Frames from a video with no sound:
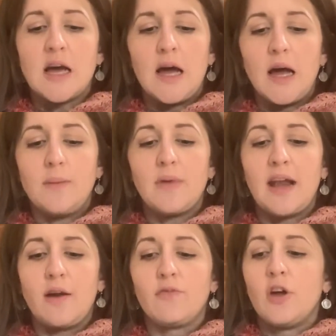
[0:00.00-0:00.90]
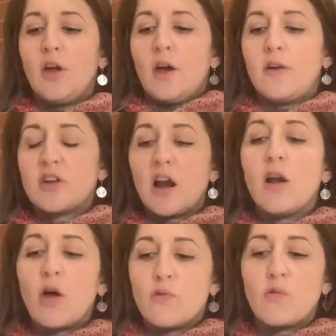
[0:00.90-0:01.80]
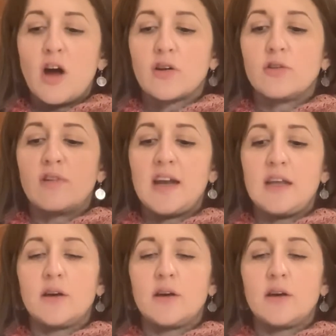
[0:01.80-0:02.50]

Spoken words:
and I've done a lot of work already